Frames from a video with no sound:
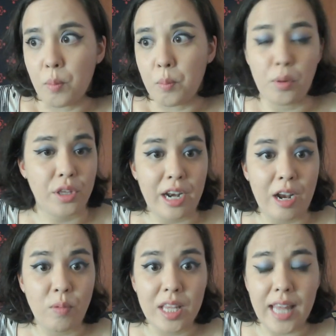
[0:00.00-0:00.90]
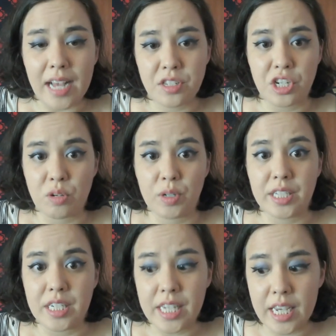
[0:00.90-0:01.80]
book that I read last year
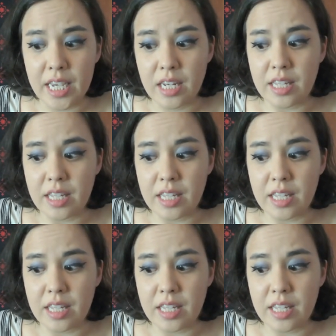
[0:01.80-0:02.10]
really did.